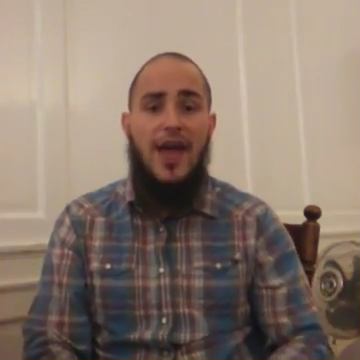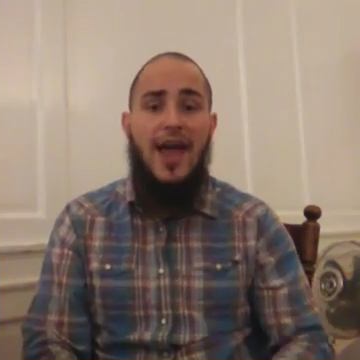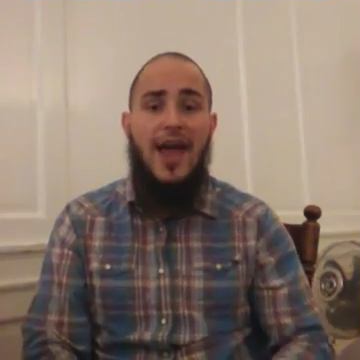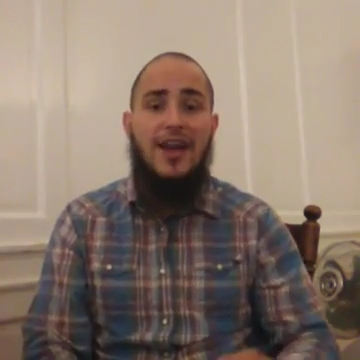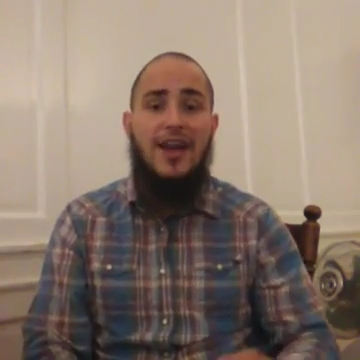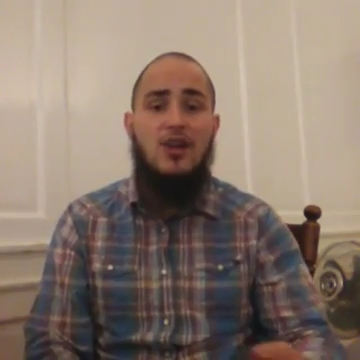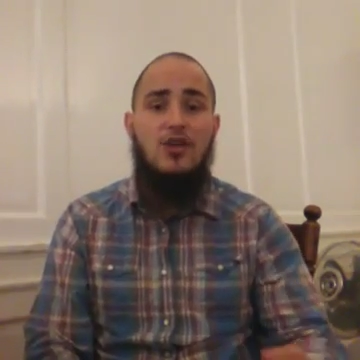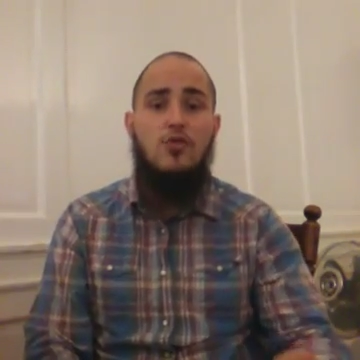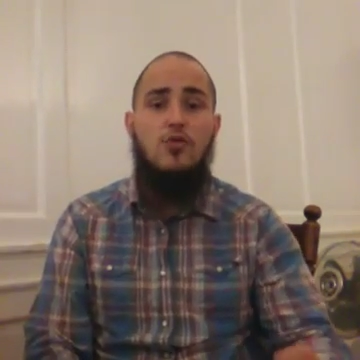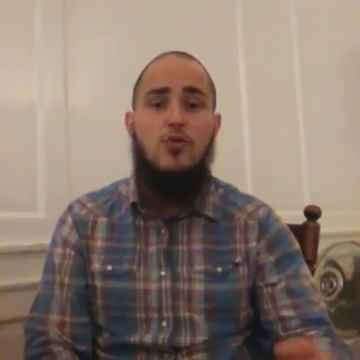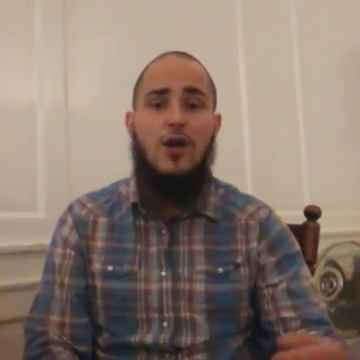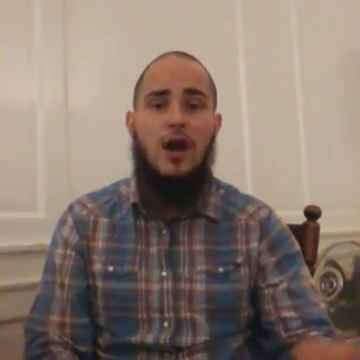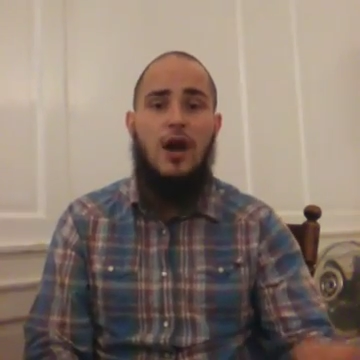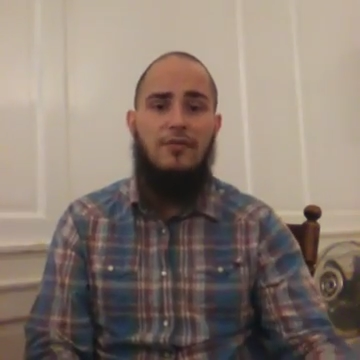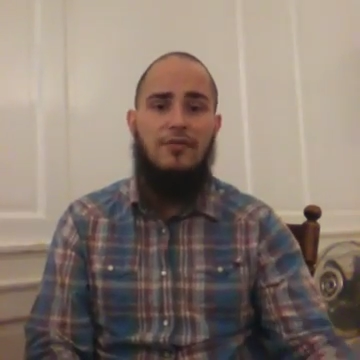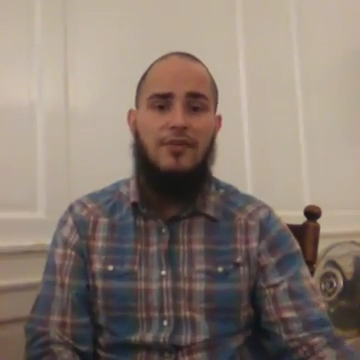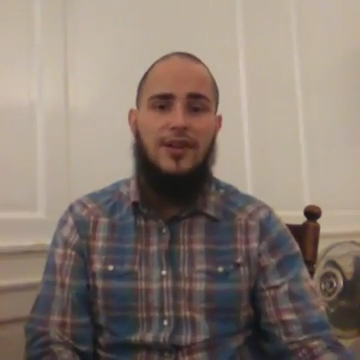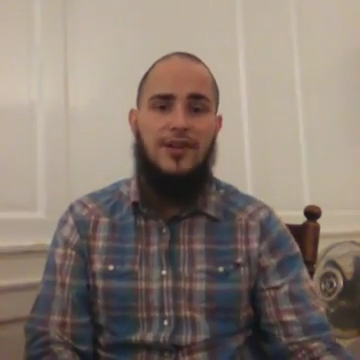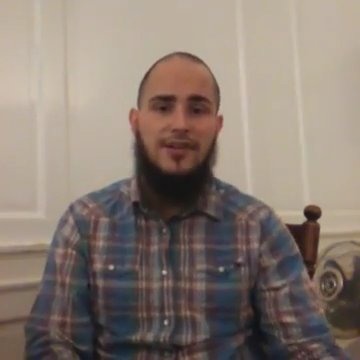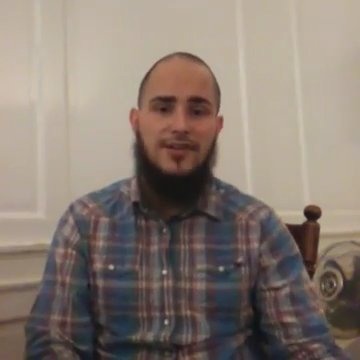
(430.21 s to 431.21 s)
a new
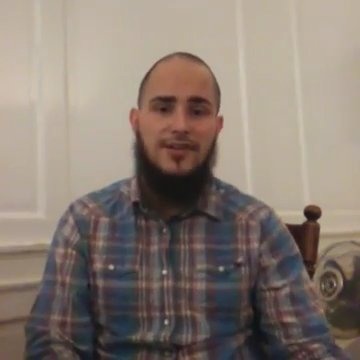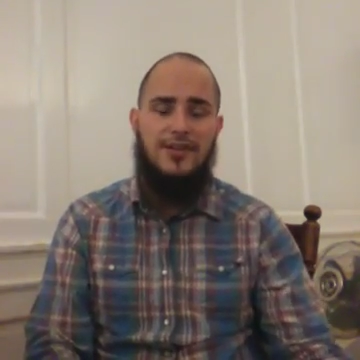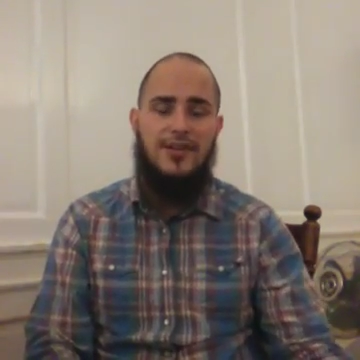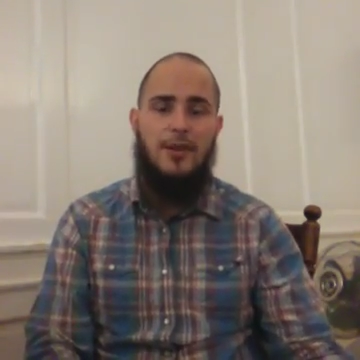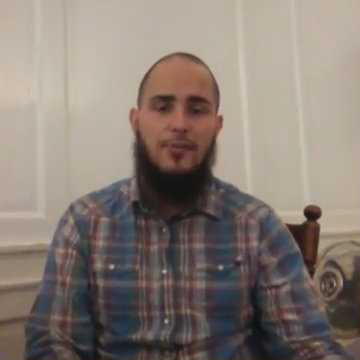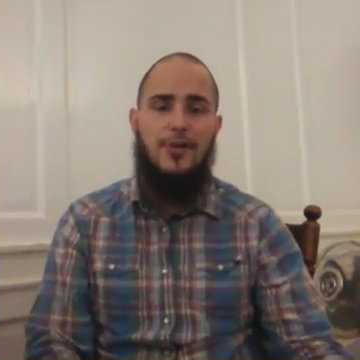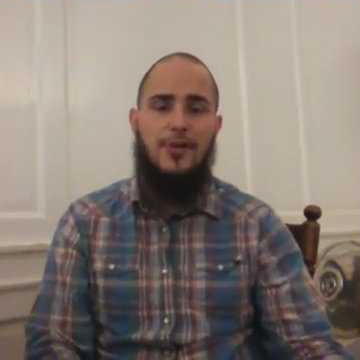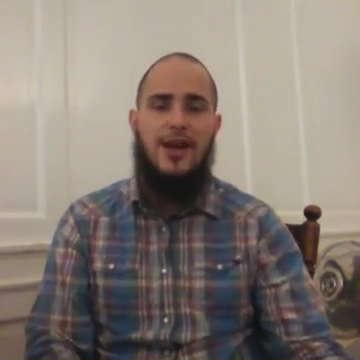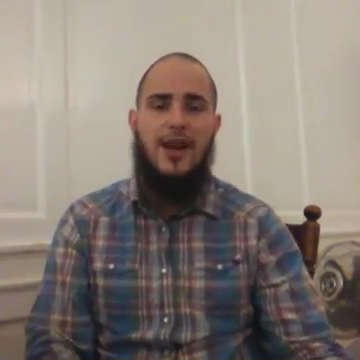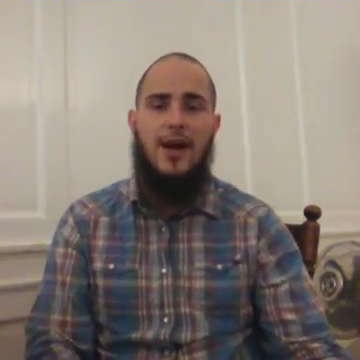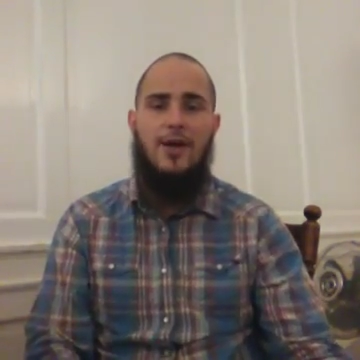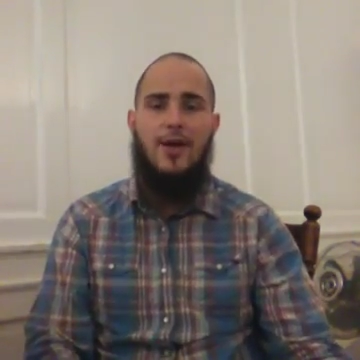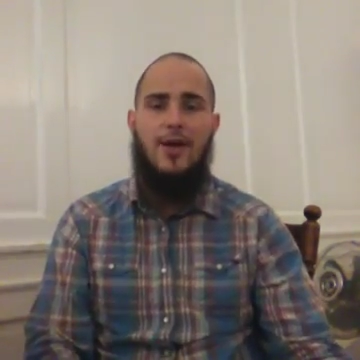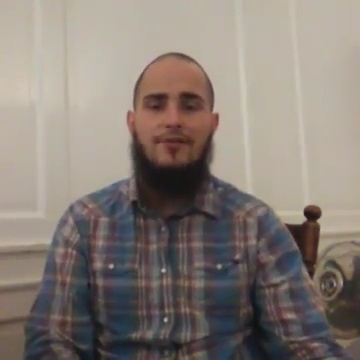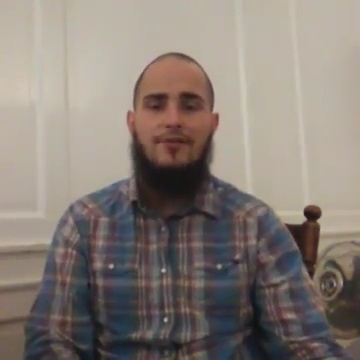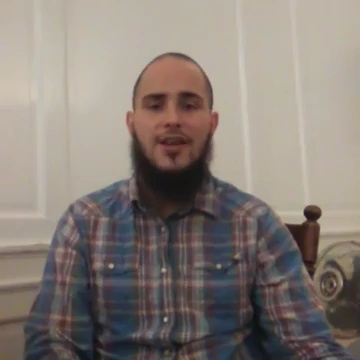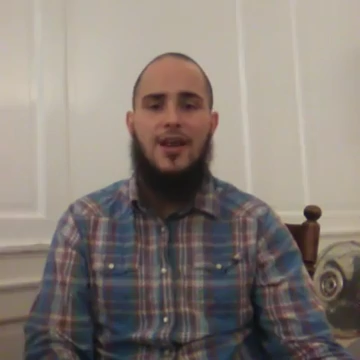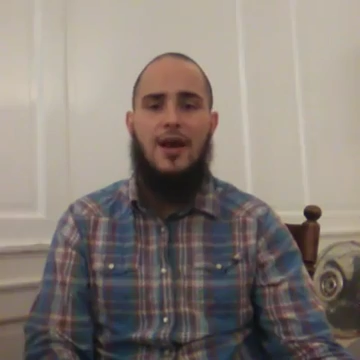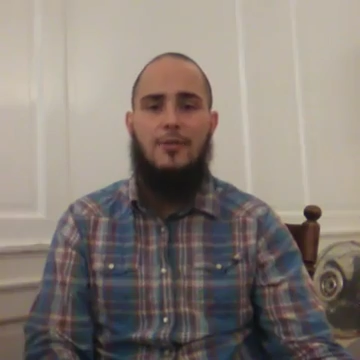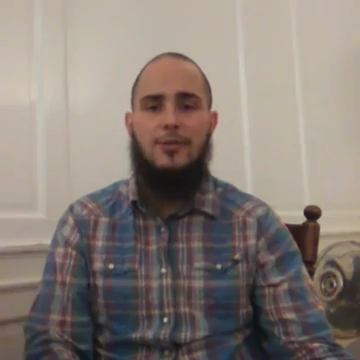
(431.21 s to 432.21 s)
covenant that we now
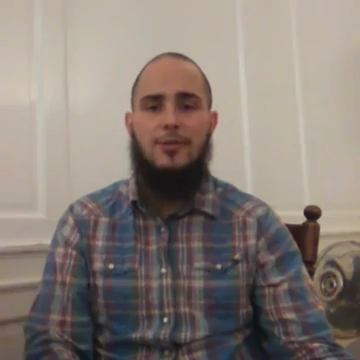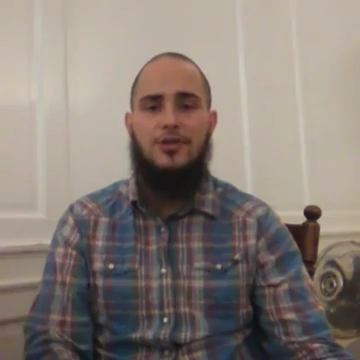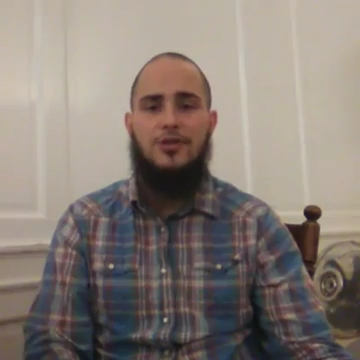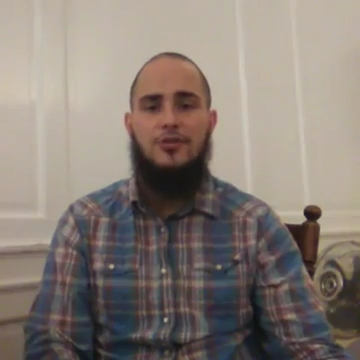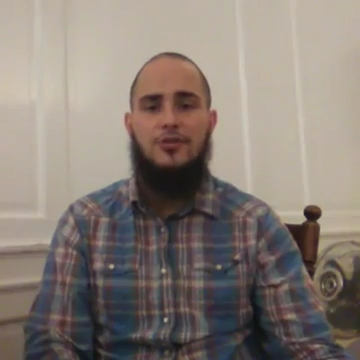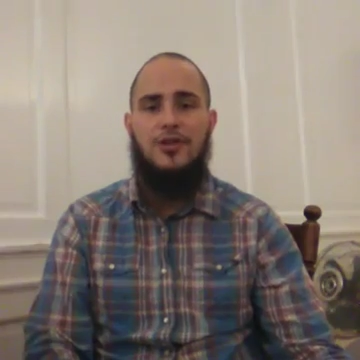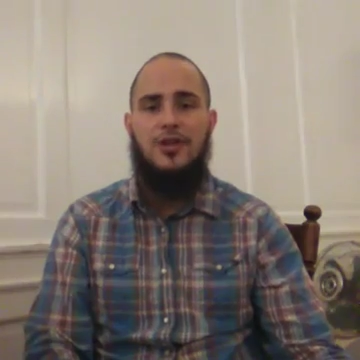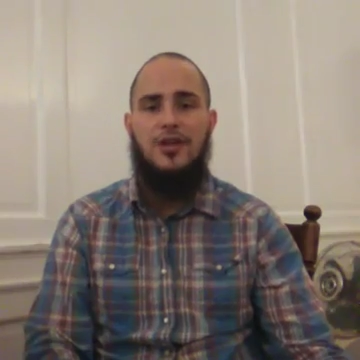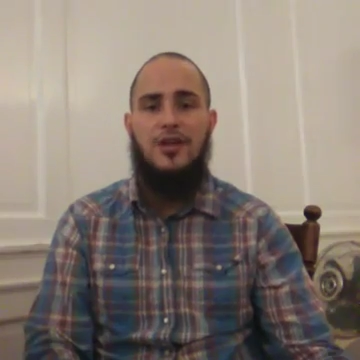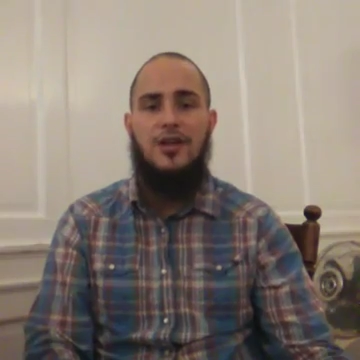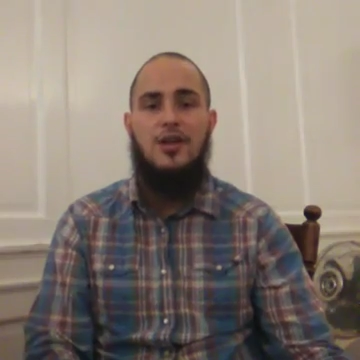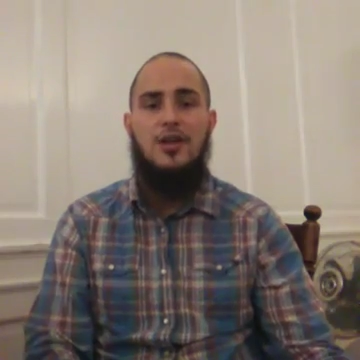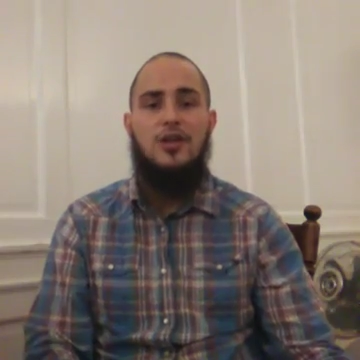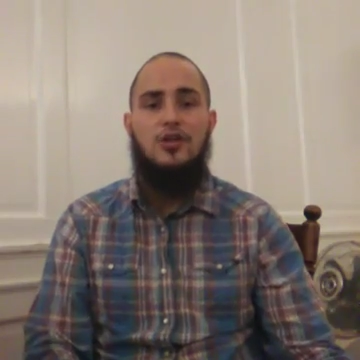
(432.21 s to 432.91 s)
have the opportunity